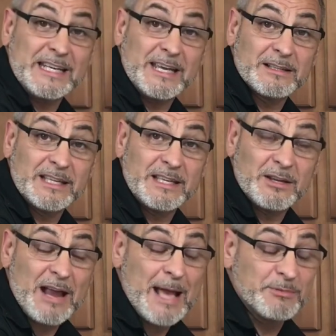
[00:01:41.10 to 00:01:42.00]
in Italy.
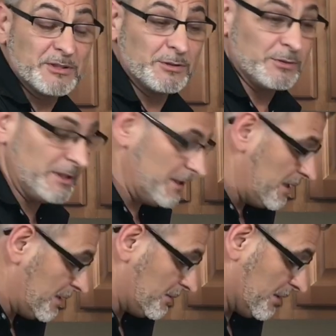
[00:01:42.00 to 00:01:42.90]
They're absolutely
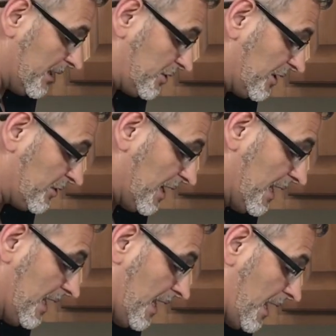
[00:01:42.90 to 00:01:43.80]
delicious.
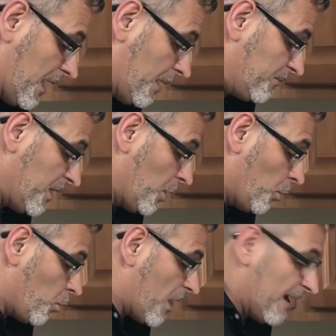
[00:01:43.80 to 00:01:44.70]

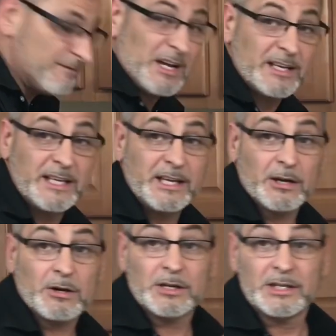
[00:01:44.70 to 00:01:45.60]
What I've done
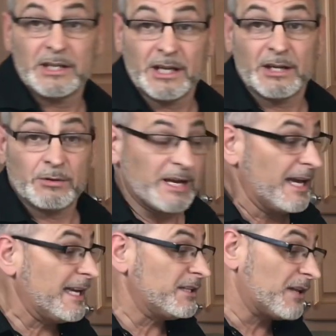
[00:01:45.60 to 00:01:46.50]
here,
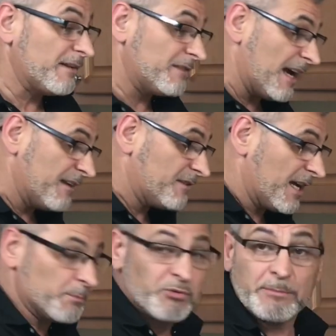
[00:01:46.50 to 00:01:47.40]
okay, is I've
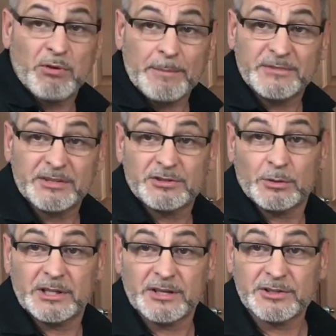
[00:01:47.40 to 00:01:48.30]
kind of pre-prepped this
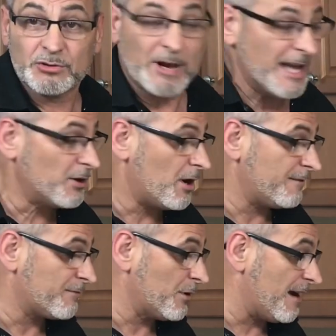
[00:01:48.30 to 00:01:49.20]
so it doesn't drag
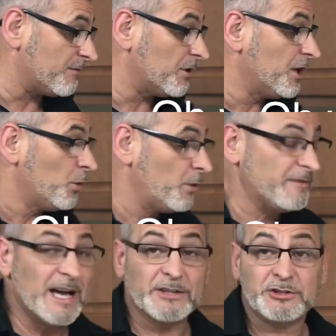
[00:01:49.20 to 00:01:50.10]
on forever.
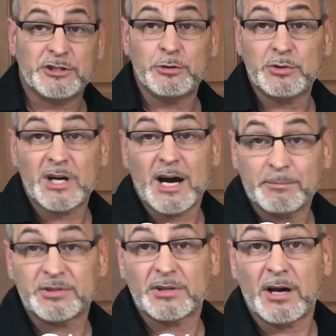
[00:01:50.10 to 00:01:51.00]
We've got 2
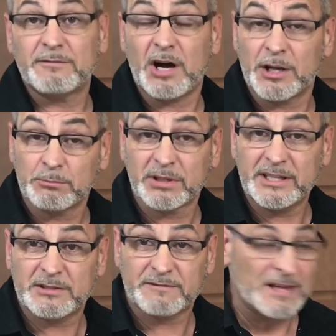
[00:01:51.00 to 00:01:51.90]
cups of
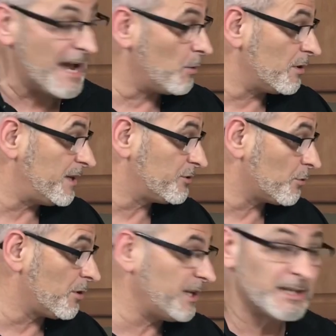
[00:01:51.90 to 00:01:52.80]
unbleached flour that's
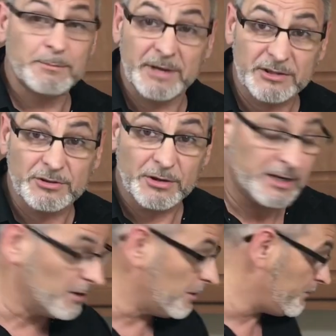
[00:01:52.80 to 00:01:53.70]
already in the mixer
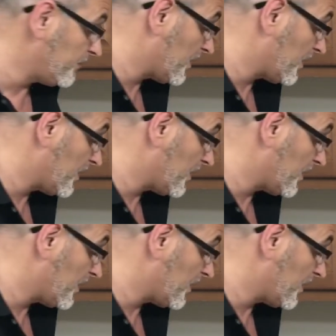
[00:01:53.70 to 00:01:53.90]
here.